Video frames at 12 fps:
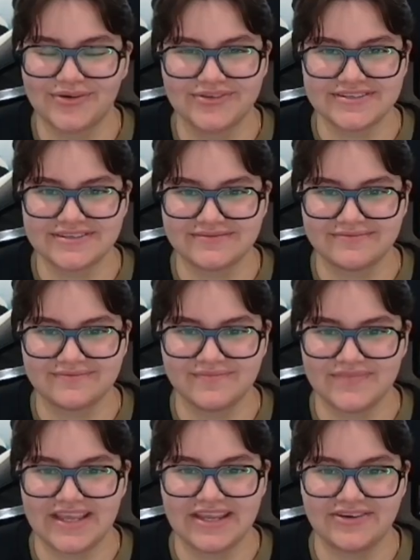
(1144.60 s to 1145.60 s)
just
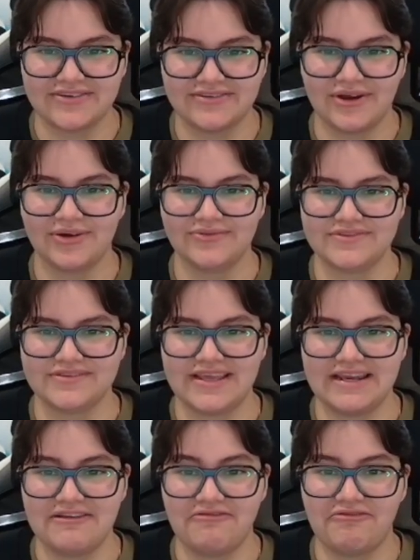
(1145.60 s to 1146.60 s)
take your notes.
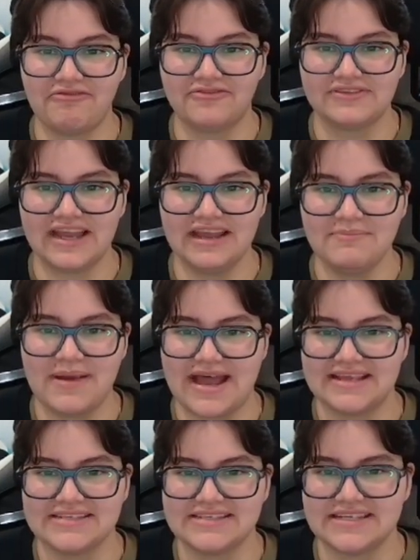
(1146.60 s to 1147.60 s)
And if time
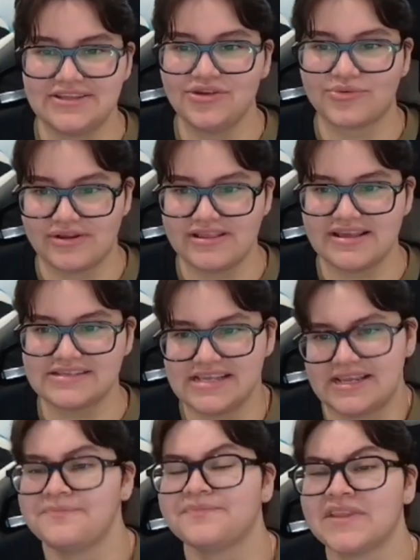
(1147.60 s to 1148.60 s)
passes and you realize like,